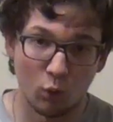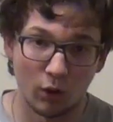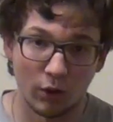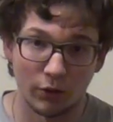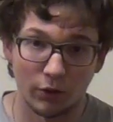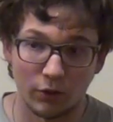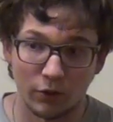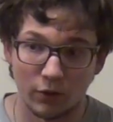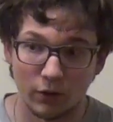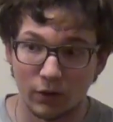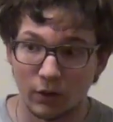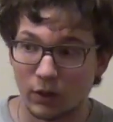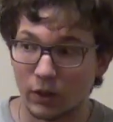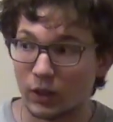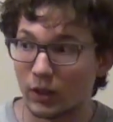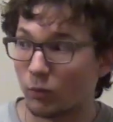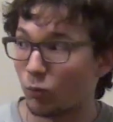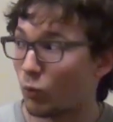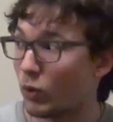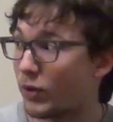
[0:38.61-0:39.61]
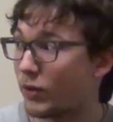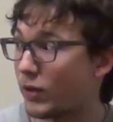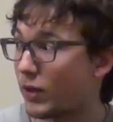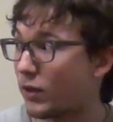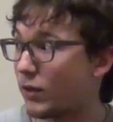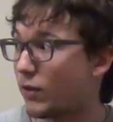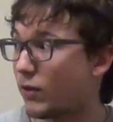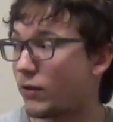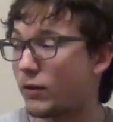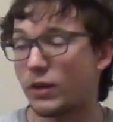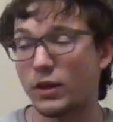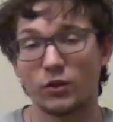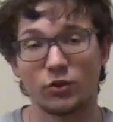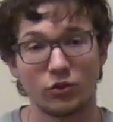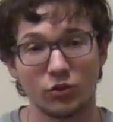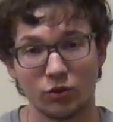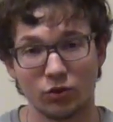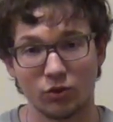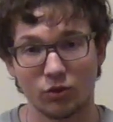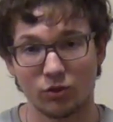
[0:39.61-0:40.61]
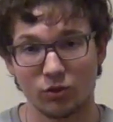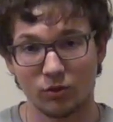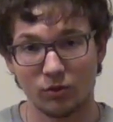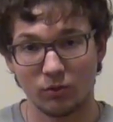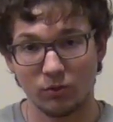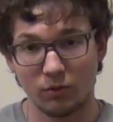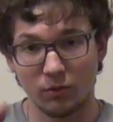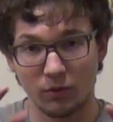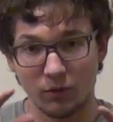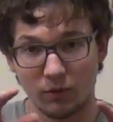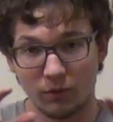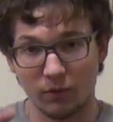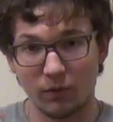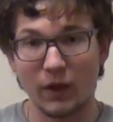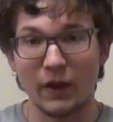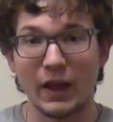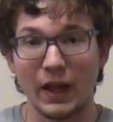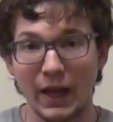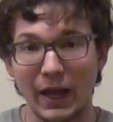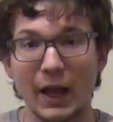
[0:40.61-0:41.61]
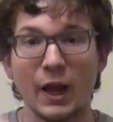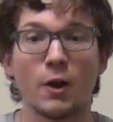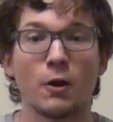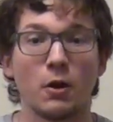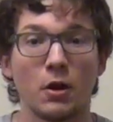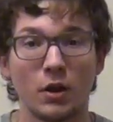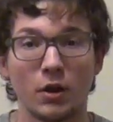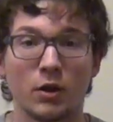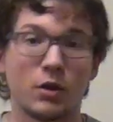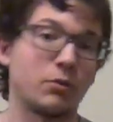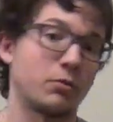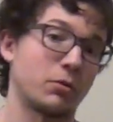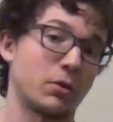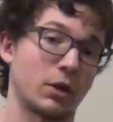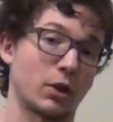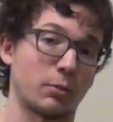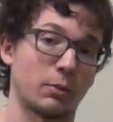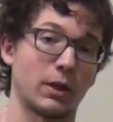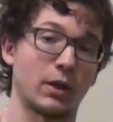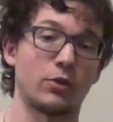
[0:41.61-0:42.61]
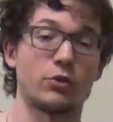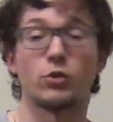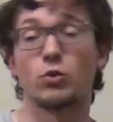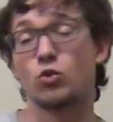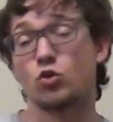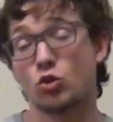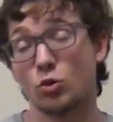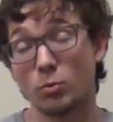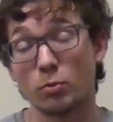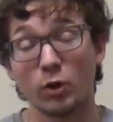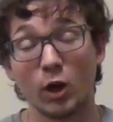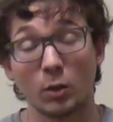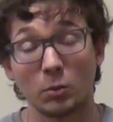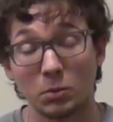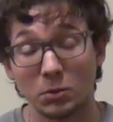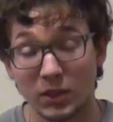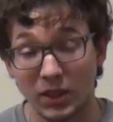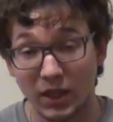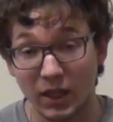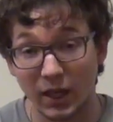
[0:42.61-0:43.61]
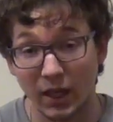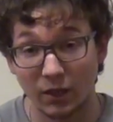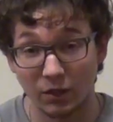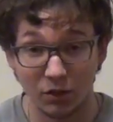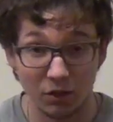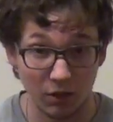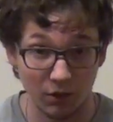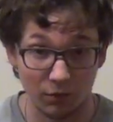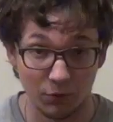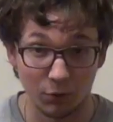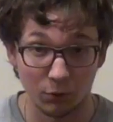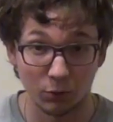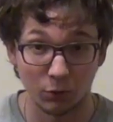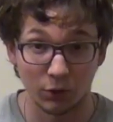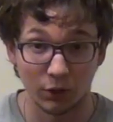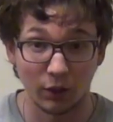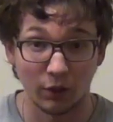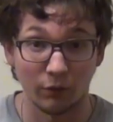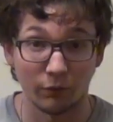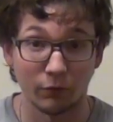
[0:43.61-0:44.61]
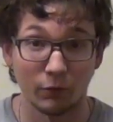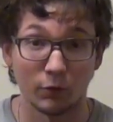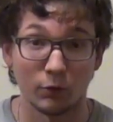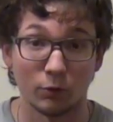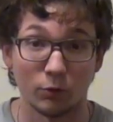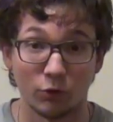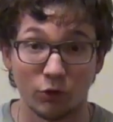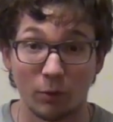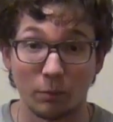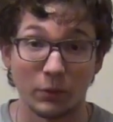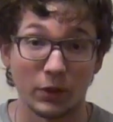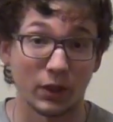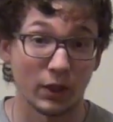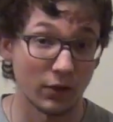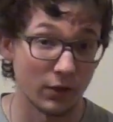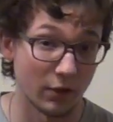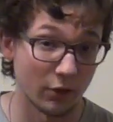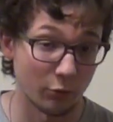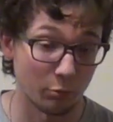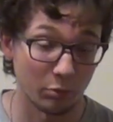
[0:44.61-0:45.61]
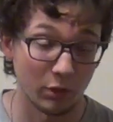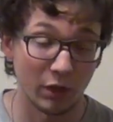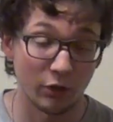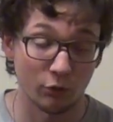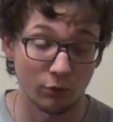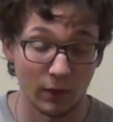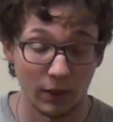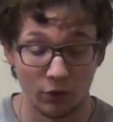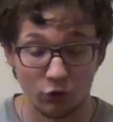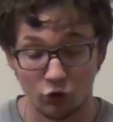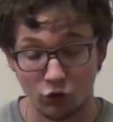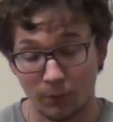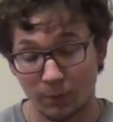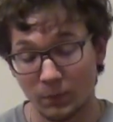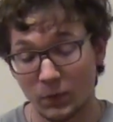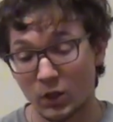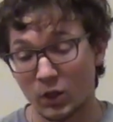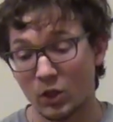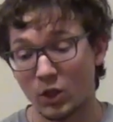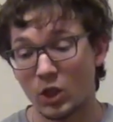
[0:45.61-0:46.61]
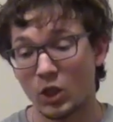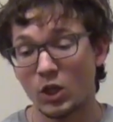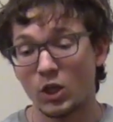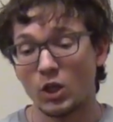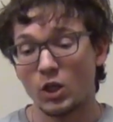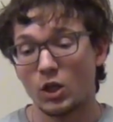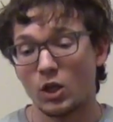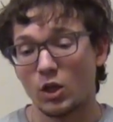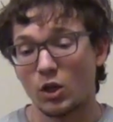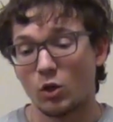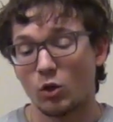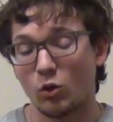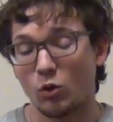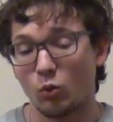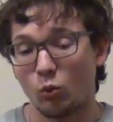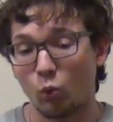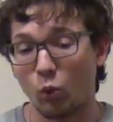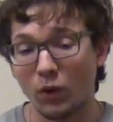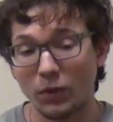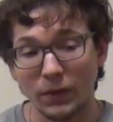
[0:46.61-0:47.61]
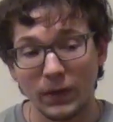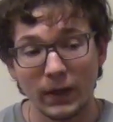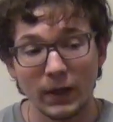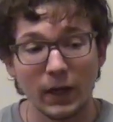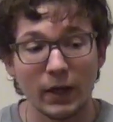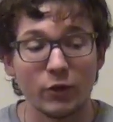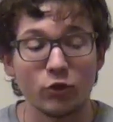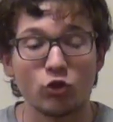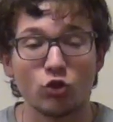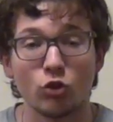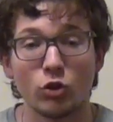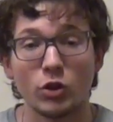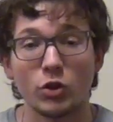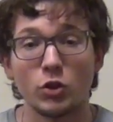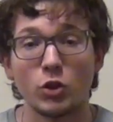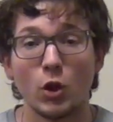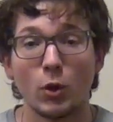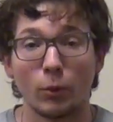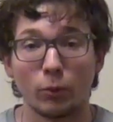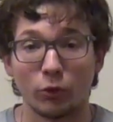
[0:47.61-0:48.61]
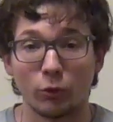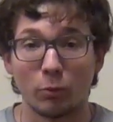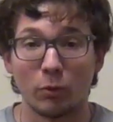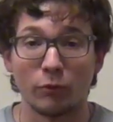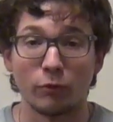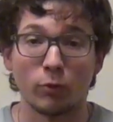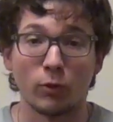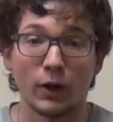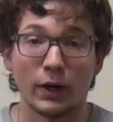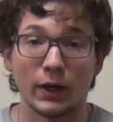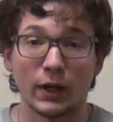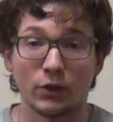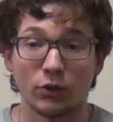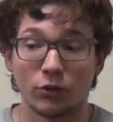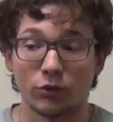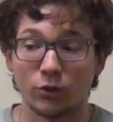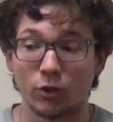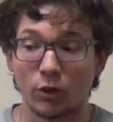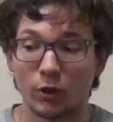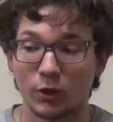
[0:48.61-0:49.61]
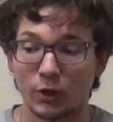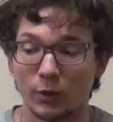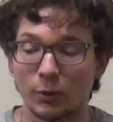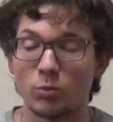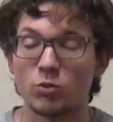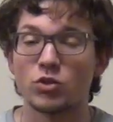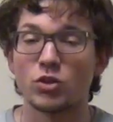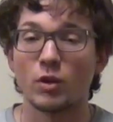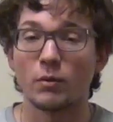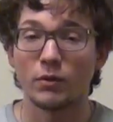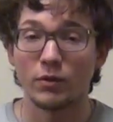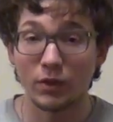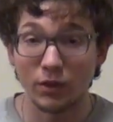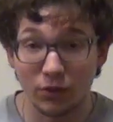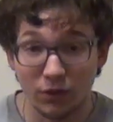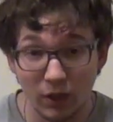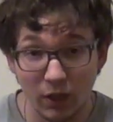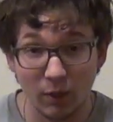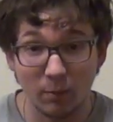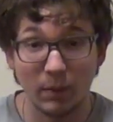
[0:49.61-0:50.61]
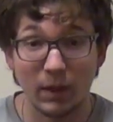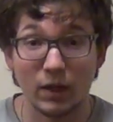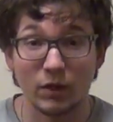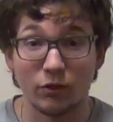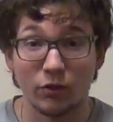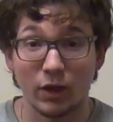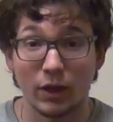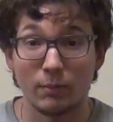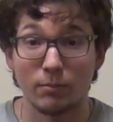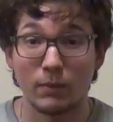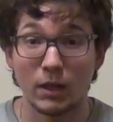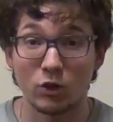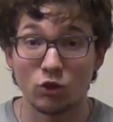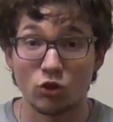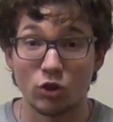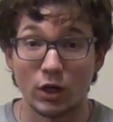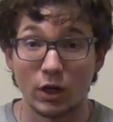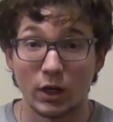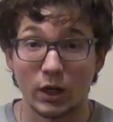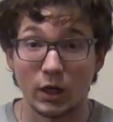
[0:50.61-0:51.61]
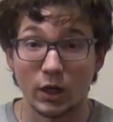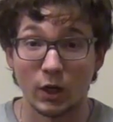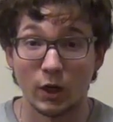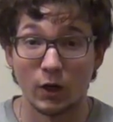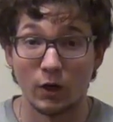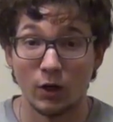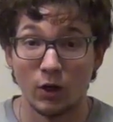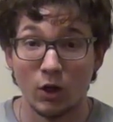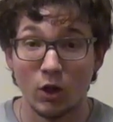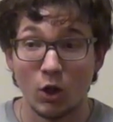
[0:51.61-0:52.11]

one within this era of ThinkPads you should probably get if you're looking for something in this price range. One thing I should note before I get started, some of the ThinkPads I'm mentioning here